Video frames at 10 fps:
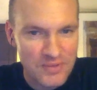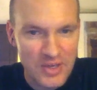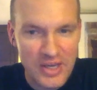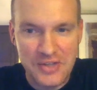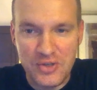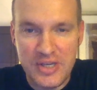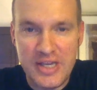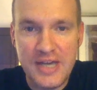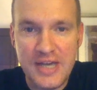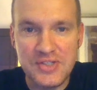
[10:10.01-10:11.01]
Okay, so
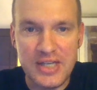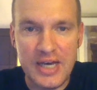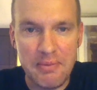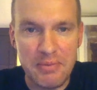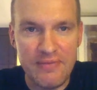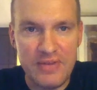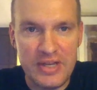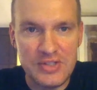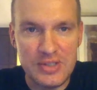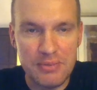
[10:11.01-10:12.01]
he hasn't come and given
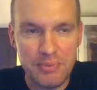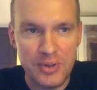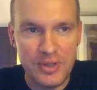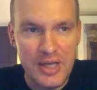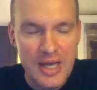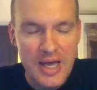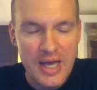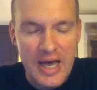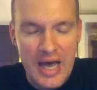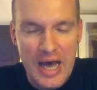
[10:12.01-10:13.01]
his input.
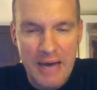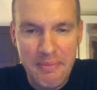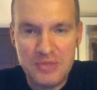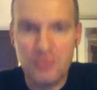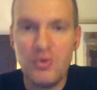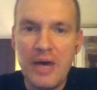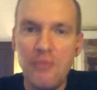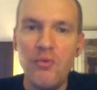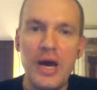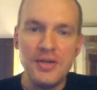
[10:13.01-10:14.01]
How much?
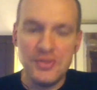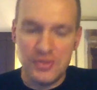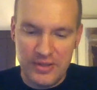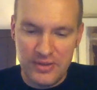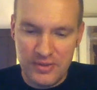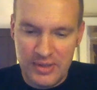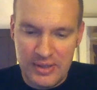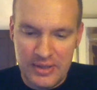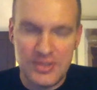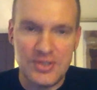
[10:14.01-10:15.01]
Why is there?
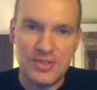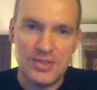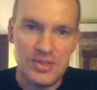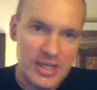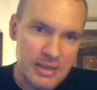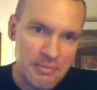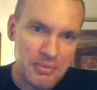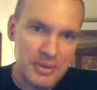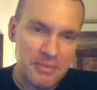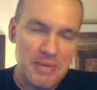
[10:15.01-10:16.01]
This isn't
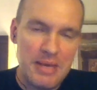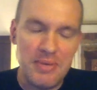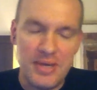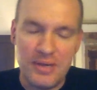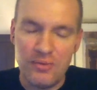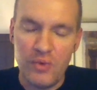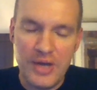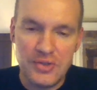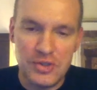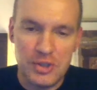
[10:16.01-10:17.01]
him, but maybe
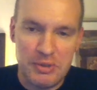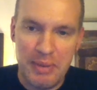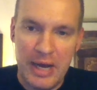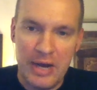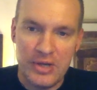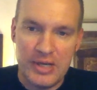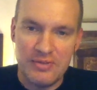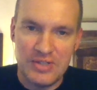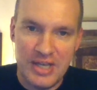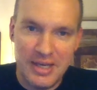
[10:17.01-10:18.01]
why is there so much power
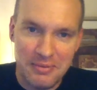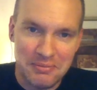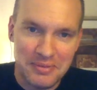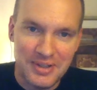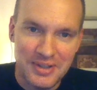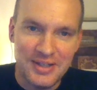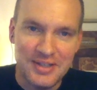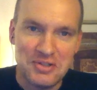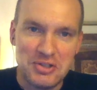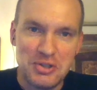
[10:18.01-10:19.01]
given to him
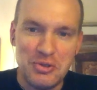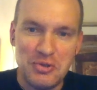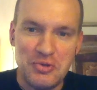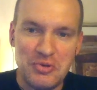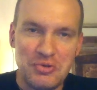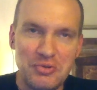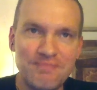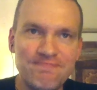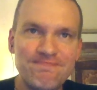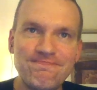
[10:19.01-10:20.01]
to
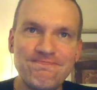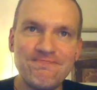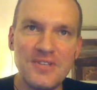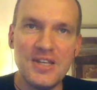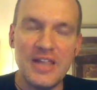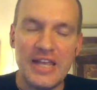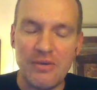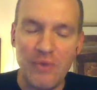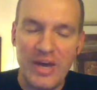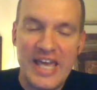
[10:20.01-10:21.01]

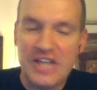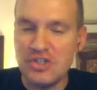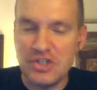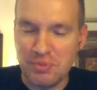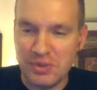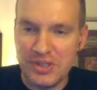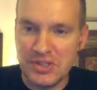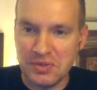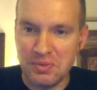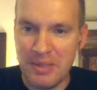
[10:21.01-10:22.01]
like? Why can't you just release
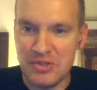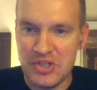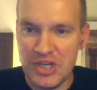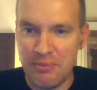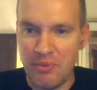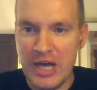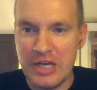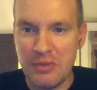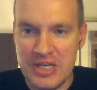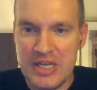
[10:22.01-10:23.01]
this with MGM? Why
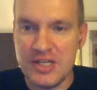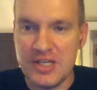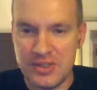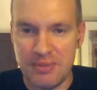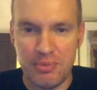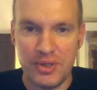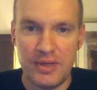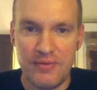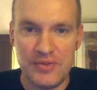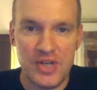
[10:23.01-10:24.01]
do we need his input
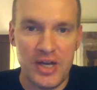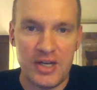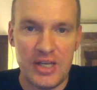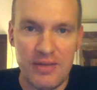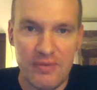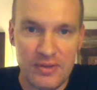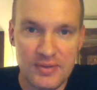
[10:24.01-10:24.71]
if he's not going to give it?